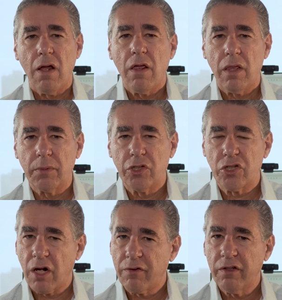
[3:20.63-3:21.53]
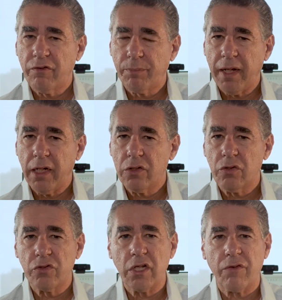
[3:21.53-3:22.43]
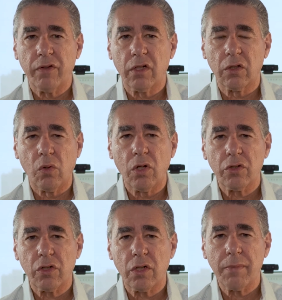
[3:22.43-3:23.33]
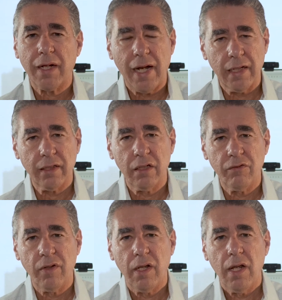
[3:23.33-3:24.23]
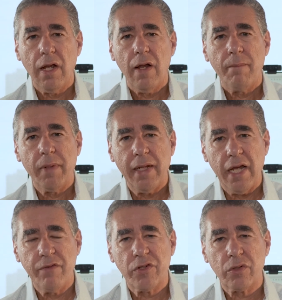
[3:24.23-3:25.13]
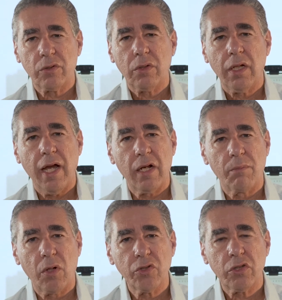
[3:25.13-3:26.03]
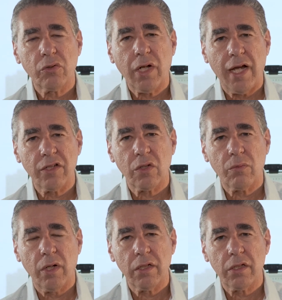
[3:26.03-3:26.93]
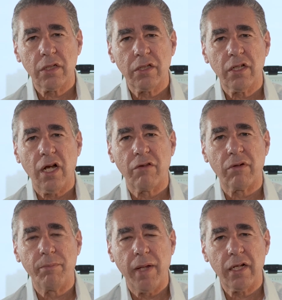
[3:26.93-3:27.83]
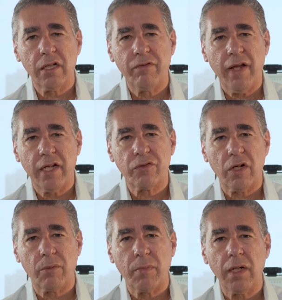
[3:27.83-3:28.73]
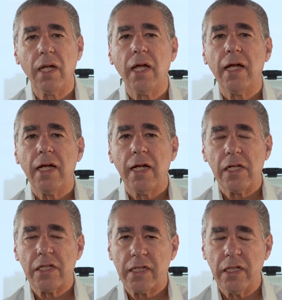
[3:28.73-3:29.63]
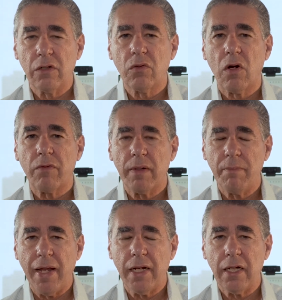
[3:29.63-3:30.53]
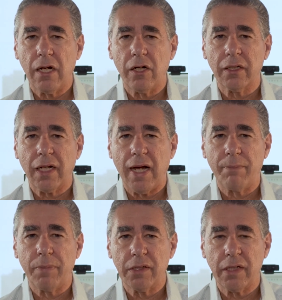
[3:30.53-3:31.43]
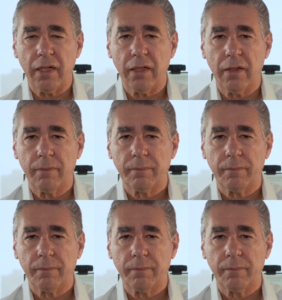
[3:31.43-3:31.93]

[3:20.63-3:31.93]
the majority of players who suffered the long-term cognitive, behavioral, and emotional consequences of repetitive head trauma still remain uncompensated.